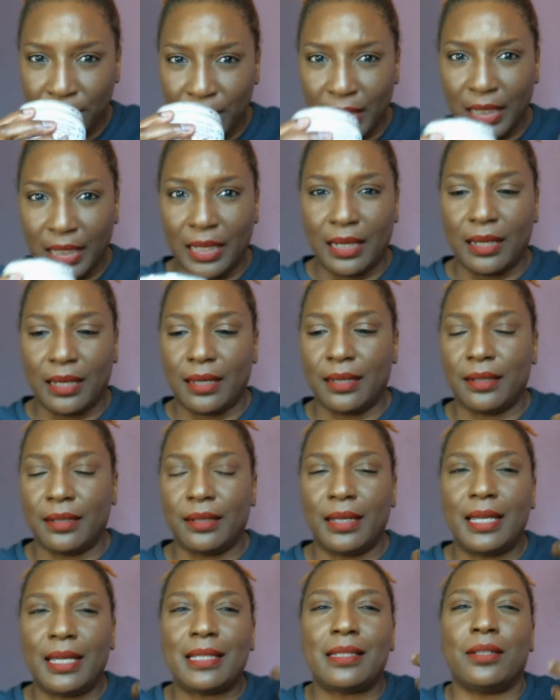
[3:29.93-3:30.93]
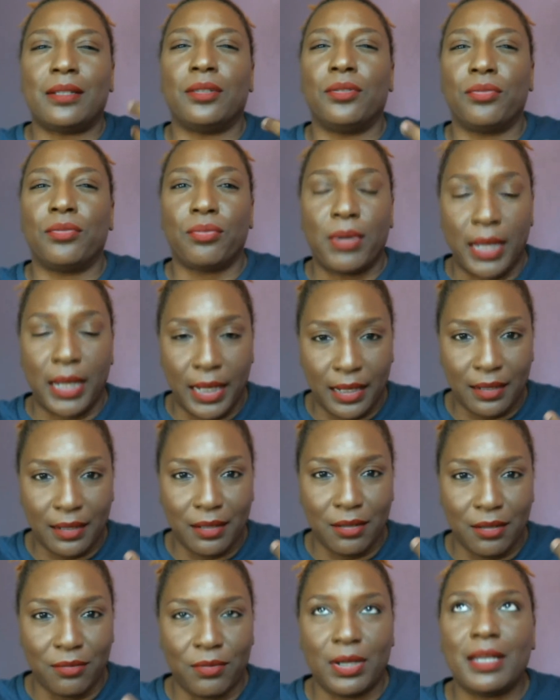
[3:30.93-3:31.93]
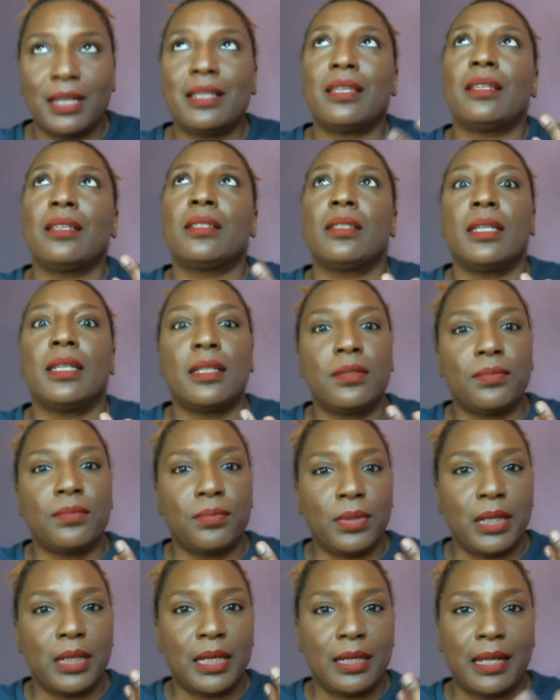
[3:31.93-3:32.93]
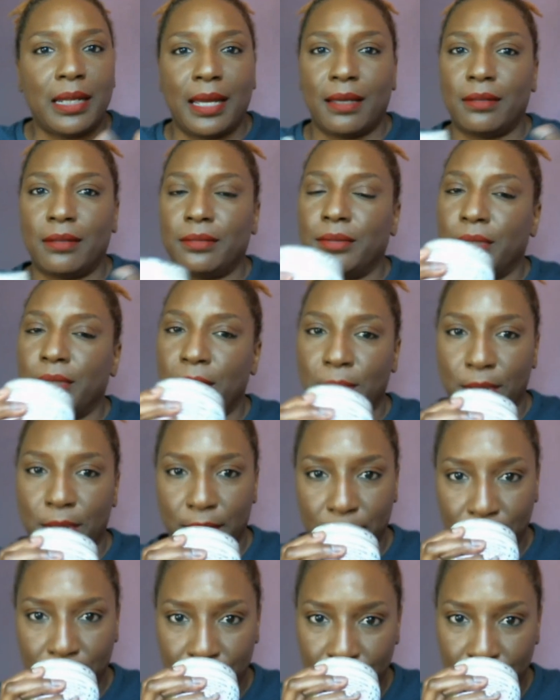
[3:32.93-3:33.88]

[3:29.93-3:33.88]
and it's a great, it's really like, come on,